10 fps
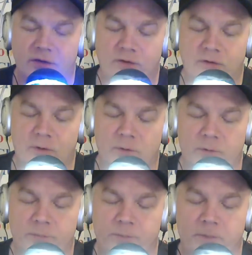
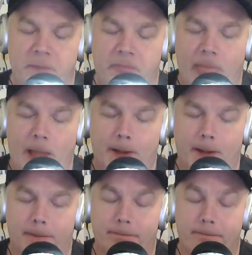So,
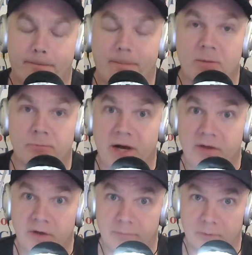by
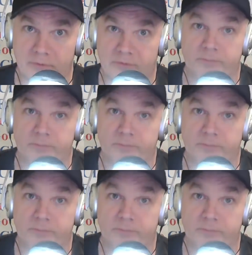the numbers,